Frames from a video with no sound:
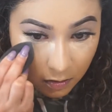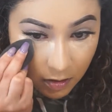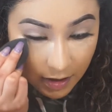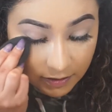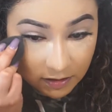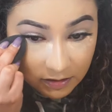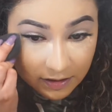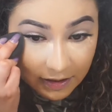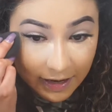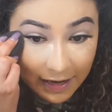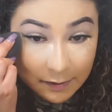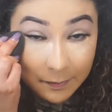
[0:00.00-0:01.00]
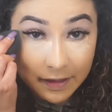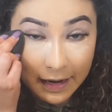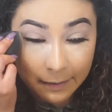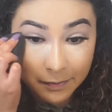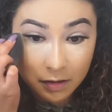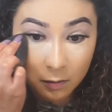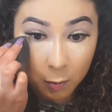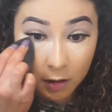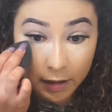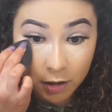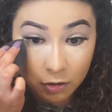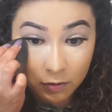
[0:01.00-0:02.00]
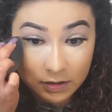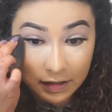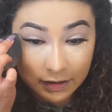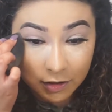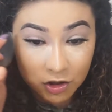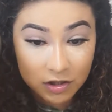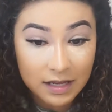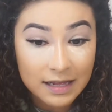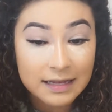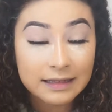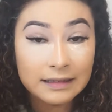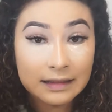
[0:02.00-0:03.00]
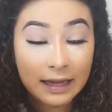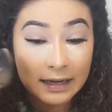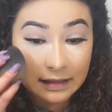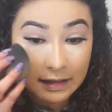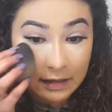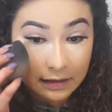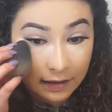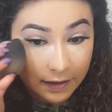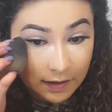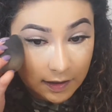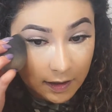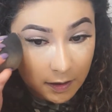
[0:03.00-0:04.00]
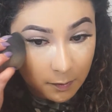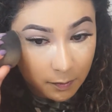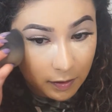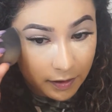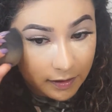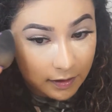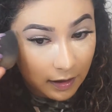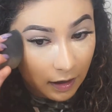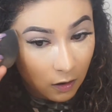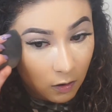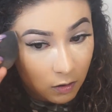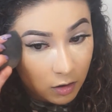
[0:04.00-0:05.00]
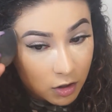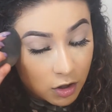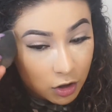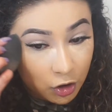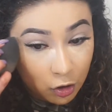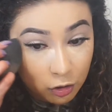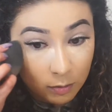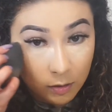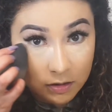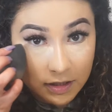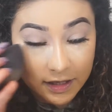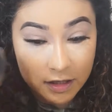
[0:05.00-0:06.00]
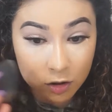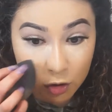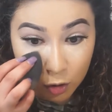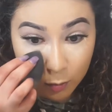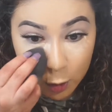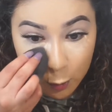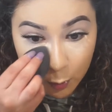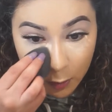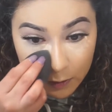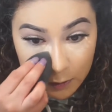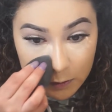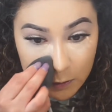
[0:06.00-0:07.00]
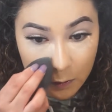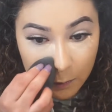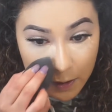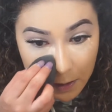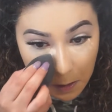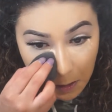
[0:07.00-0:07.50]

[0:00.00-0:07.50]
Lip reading: And since that has been happening, what I do is I just lightly blend it out, just so I'm not taking so much product away.